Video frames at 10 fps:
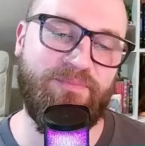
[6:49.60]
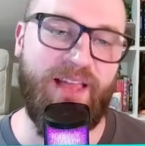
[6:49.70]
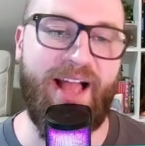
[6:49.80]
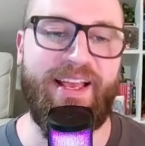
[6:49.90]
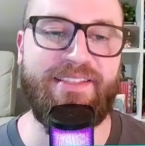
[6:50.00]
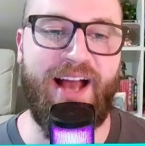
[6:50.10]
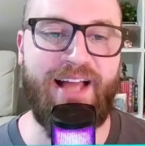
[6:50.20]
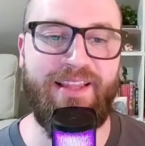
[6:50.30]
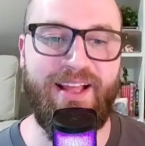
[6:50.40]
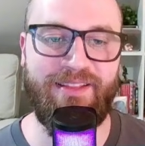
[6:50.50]
I guess I
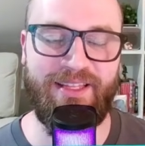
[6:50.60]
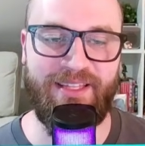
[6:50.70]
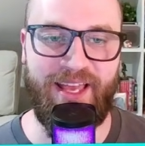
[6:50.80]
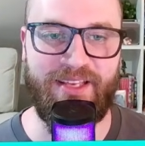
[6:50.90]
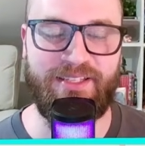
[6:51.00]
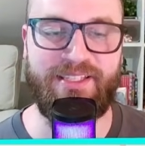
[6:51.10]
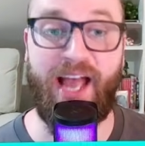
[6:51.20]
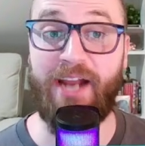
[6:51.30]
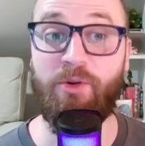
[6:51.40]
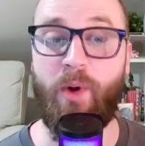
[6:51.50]
like Lin Lie's
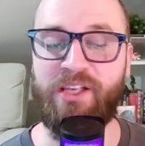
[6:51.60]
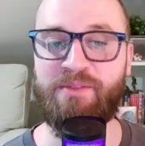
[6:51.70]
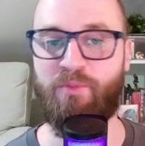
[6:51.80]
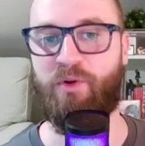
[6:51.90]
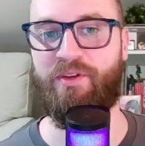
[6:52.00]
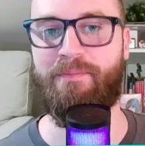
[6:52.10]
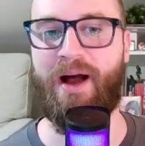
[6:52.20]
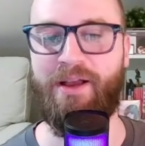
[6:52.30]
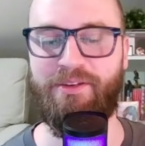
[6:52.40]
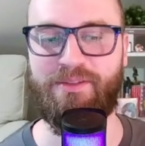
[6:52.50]
side quests more than
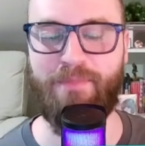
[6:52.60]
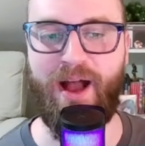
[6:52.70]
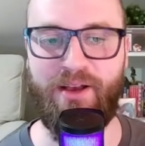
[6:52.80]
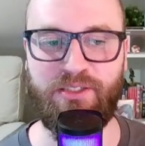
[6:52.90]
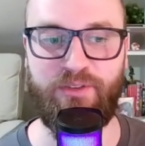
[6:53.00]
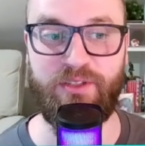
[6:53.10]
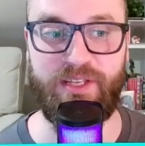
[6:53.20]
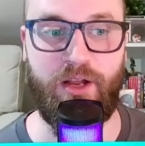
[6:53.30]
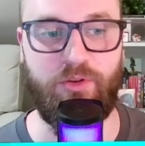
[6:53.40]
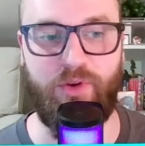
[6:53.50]
Miles. Miles feels
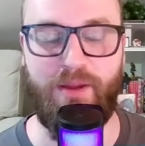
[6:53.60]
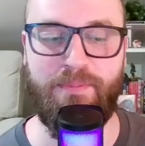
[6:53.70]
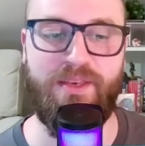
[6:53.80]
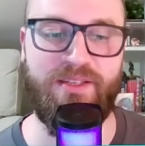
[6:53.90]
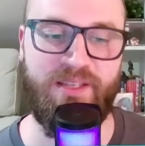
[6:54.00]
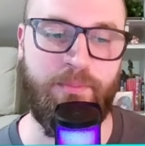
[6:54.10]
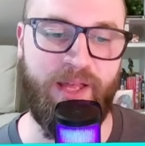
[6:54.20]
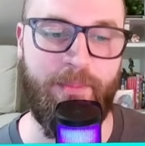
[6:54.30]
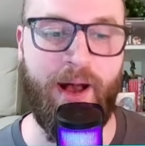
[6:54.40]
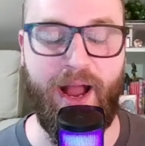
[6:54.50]
like a great piece to
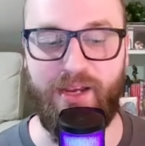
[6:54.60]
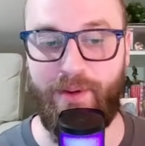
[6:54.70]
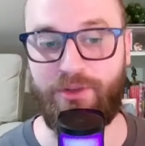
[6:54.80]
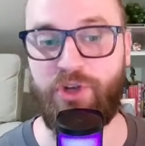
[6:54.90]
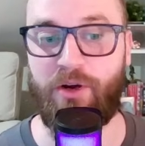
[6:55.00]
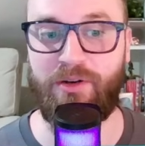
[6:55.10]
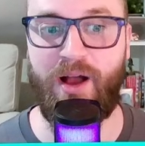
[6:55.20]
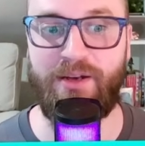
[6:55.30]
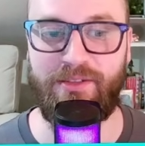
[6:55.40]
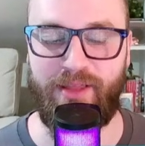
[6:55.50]
play behind my
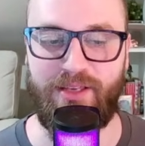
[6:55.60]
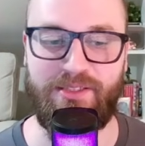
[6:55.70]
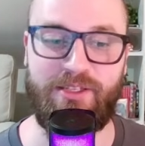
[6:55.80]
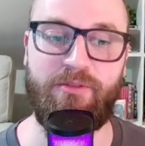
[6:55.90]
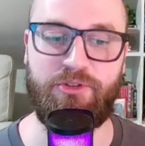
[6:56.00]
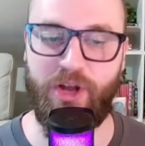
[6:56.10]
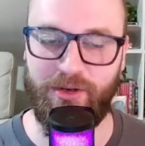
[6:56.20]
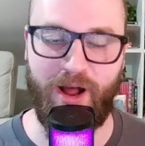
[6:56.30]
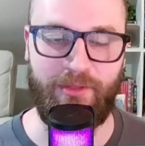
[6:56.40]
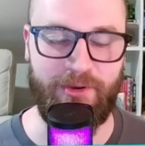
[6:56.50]
Juggernaut to like steal the
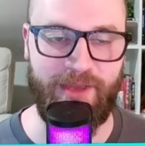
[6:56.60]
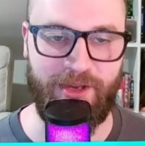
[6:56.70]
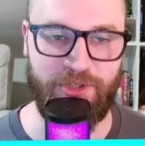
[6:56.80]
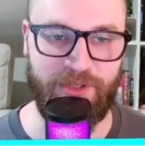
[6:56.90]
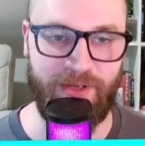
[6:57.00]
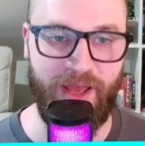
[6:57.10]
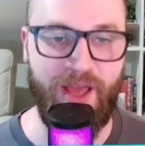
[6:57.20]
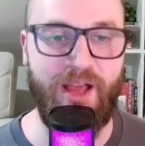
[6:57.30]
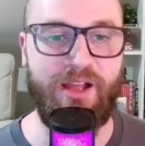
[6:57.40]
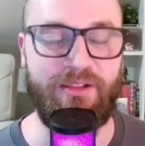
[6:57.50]
Juggernaut location.
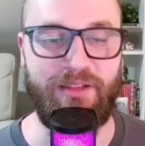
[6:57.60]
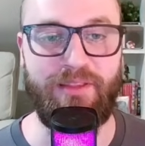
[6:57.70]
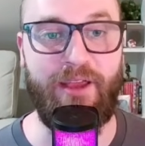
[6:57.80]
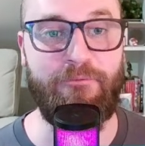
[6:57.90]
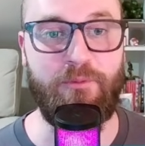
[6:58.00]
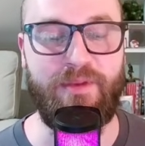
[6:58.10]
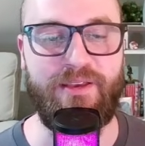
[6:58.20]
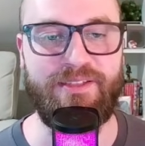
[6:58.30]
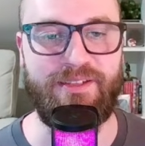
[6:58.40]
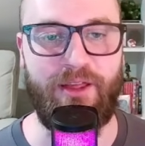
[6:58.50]
Lin Lie for me
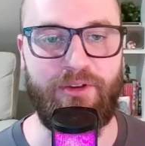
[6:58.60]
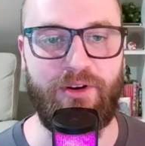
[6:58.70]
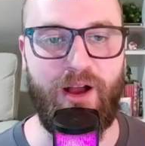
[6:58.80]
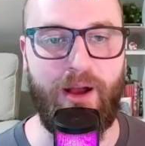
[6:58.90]
is another